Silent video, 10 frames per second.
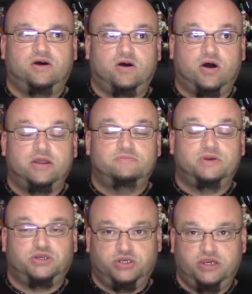on
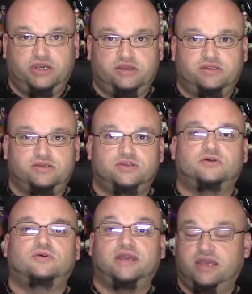machine,
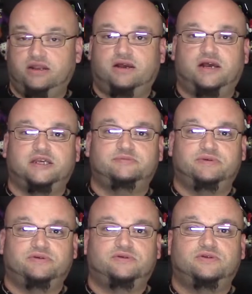so in a
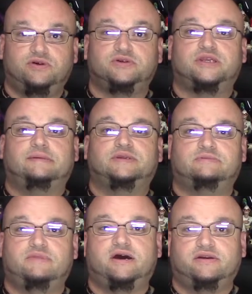hospital, hooked up
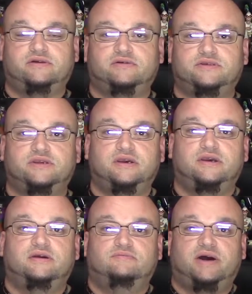to monitors,
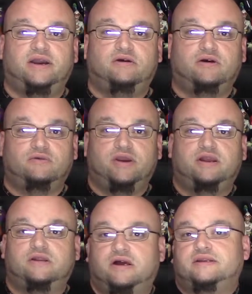my heart
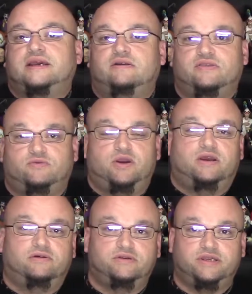rate clocked out at
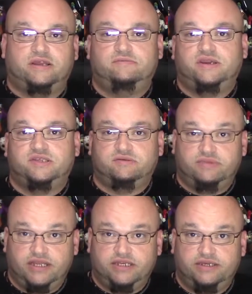310 beats a
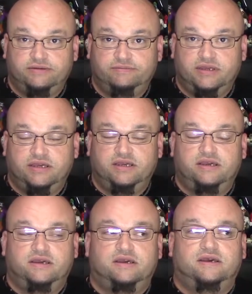minute.
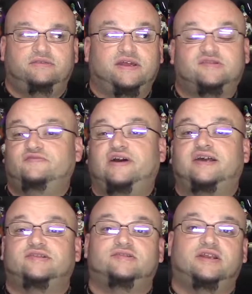That's the
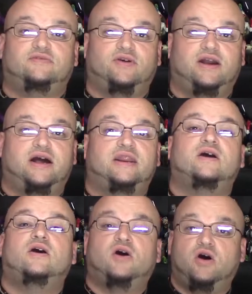fastest it ever got
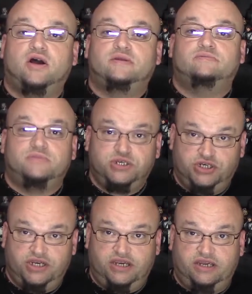on
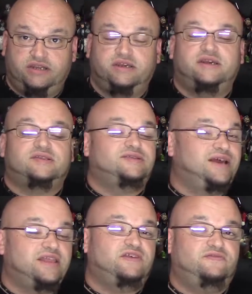machine. It's
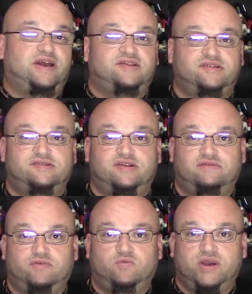not the fastest it
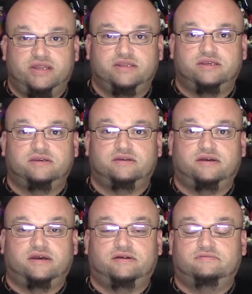ever went
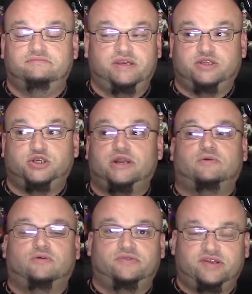uh, in
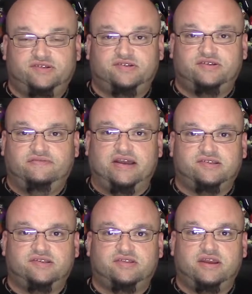general. That's just the
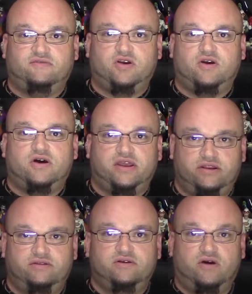fastest they ever caught
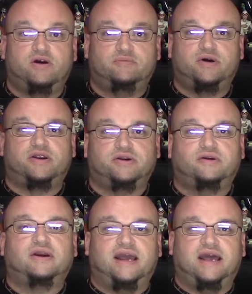it on a
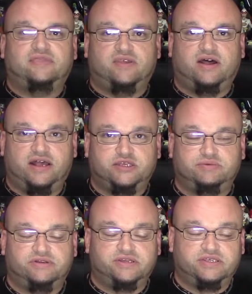monitor at the
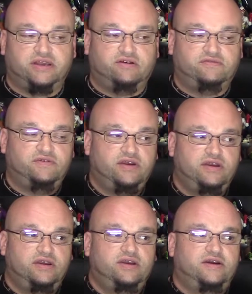hospital itself.
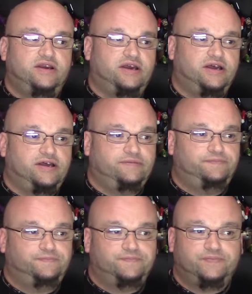
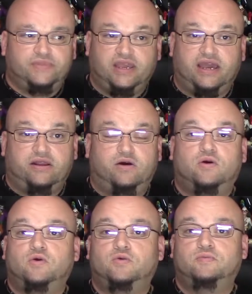Um, at
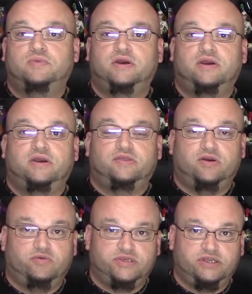home,
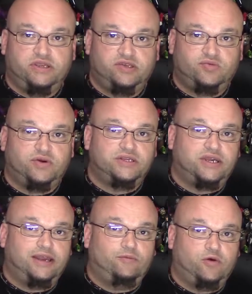there was at least one
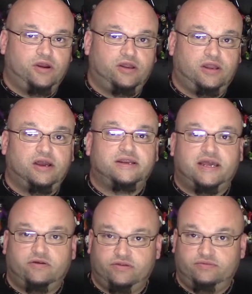time where it clocked
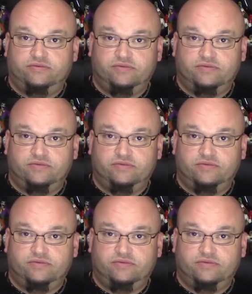out